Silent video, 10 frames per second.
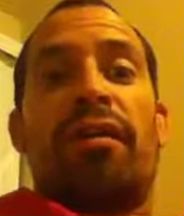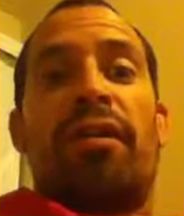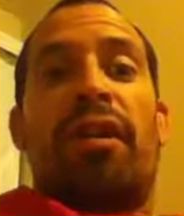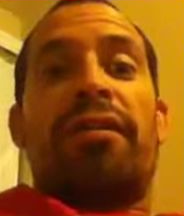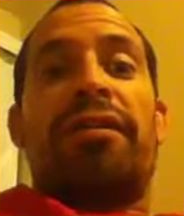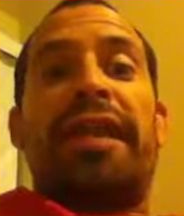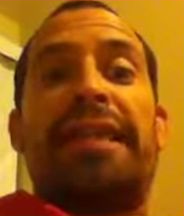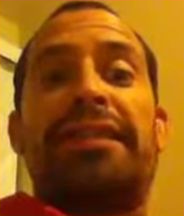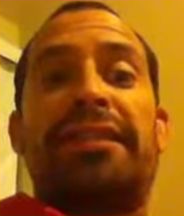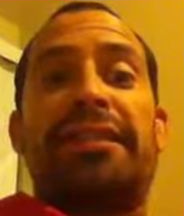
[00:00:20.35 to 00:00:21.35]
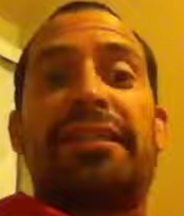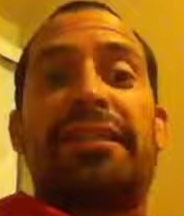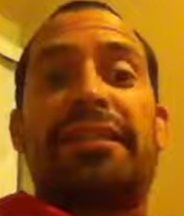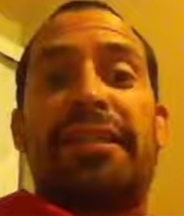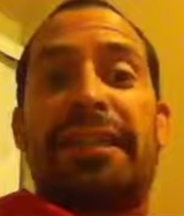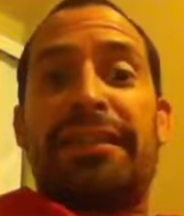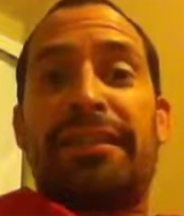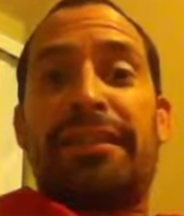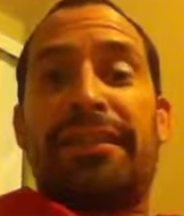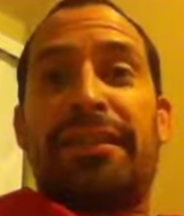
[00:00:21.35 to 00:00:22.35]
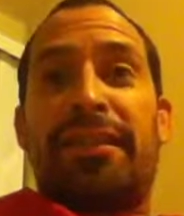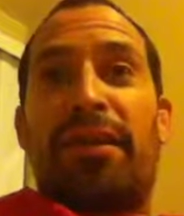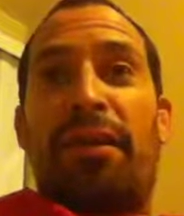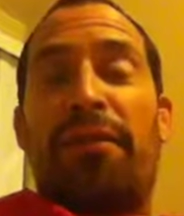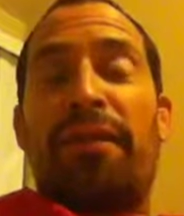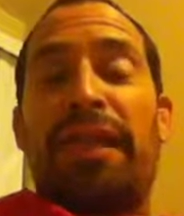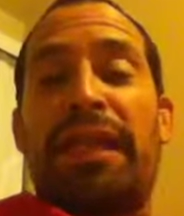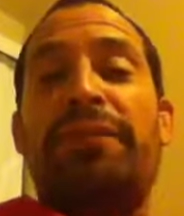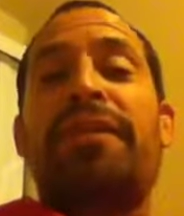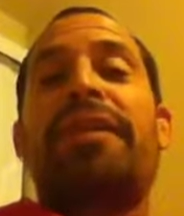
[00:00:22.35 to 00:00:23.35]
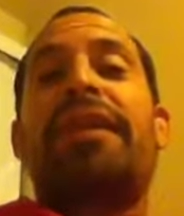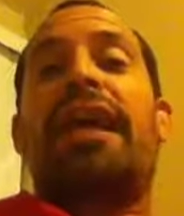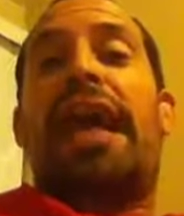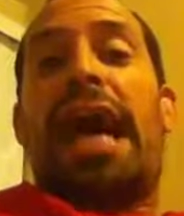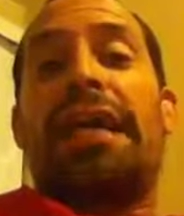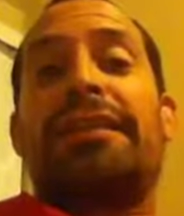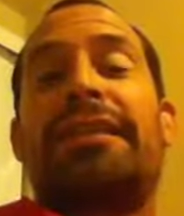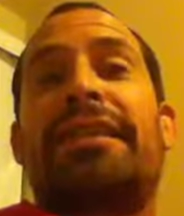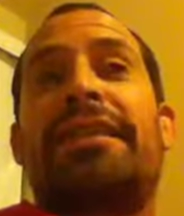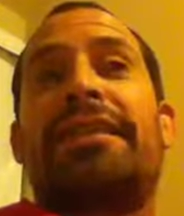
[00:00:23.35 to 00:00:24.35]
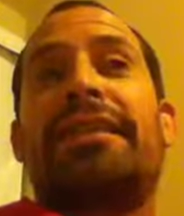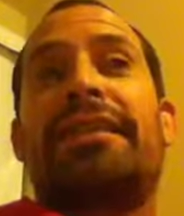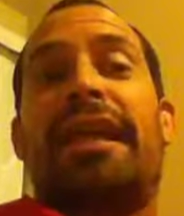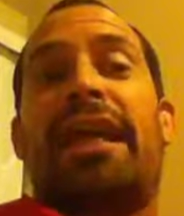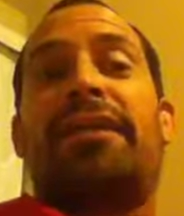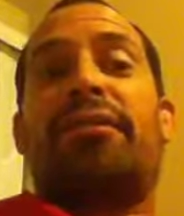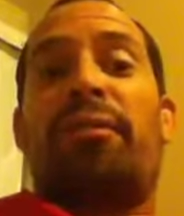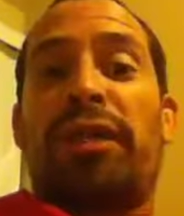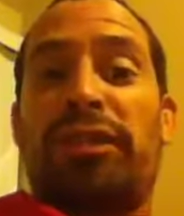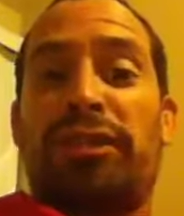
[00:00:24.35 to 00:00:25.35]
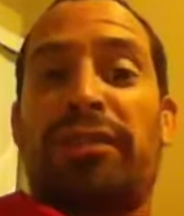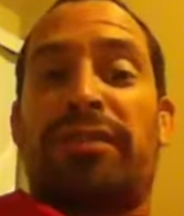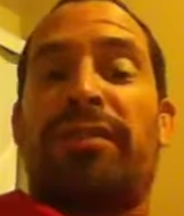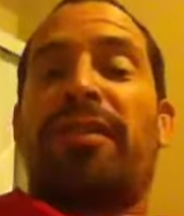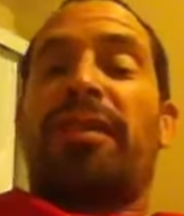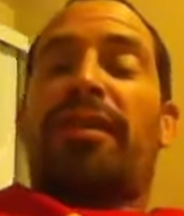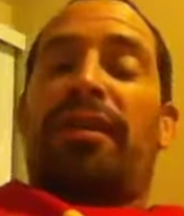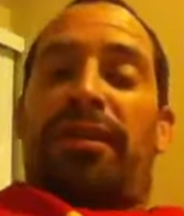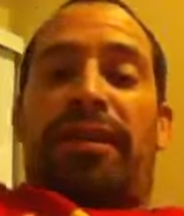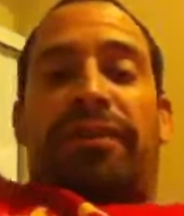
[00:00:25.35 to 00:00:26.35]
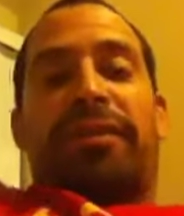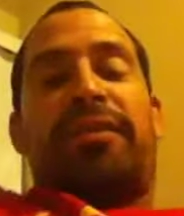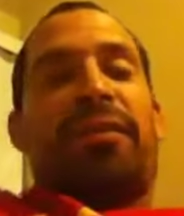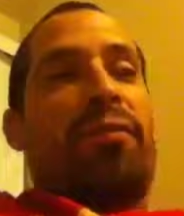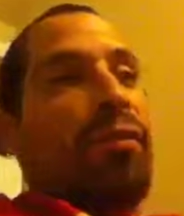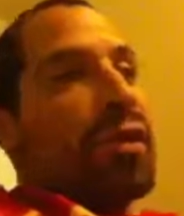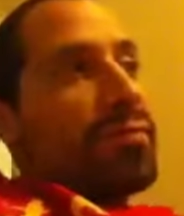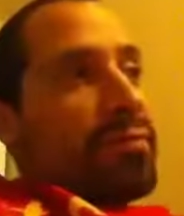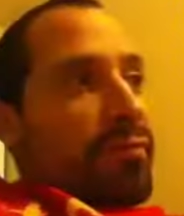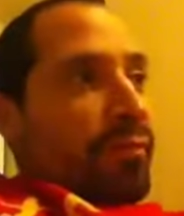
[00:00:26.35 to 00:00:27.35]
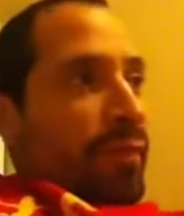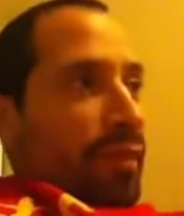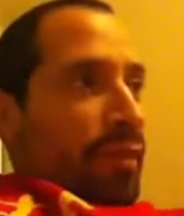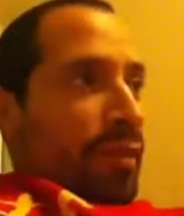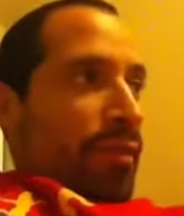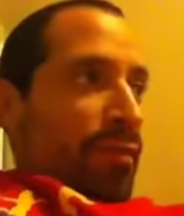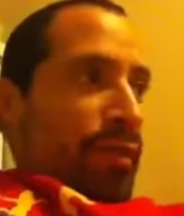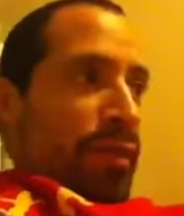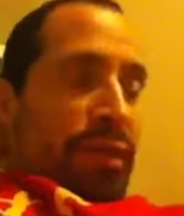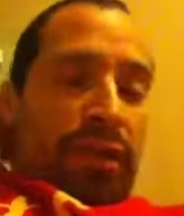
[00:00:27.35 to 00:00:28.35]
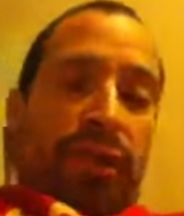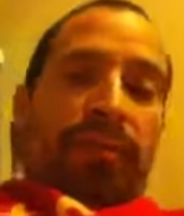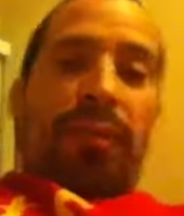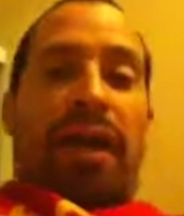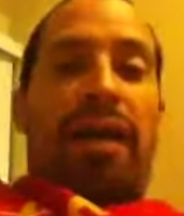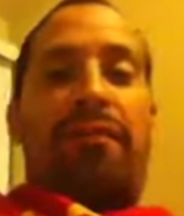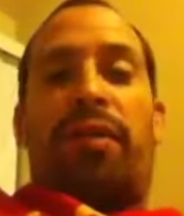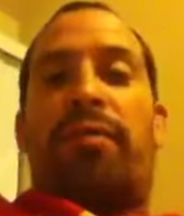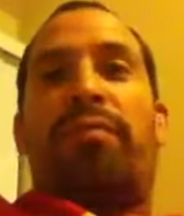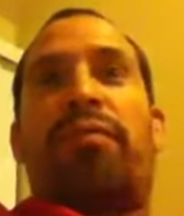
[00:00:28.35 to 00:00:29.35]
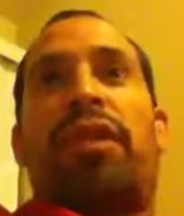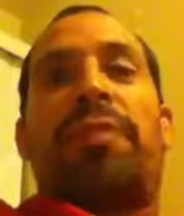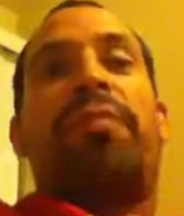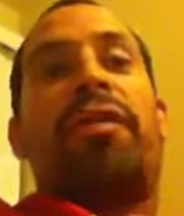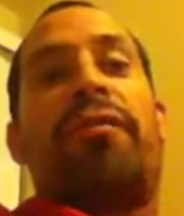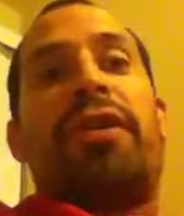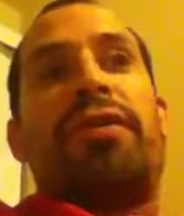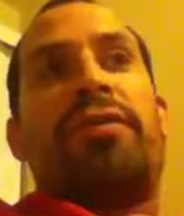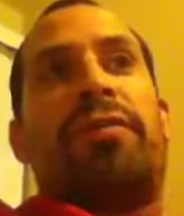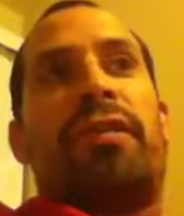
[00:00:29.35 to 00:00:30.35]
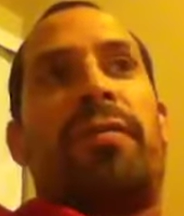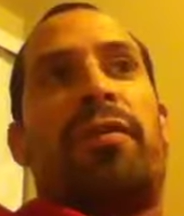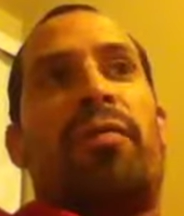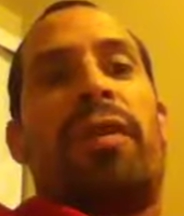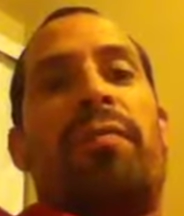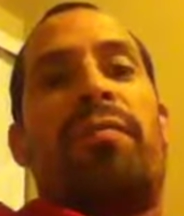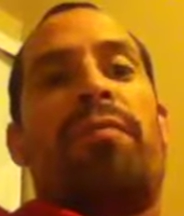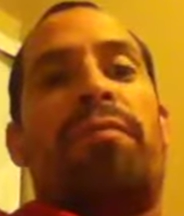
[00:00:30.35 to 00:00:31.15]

audaciousness of even asking that question. This is one. I have a clip of this from when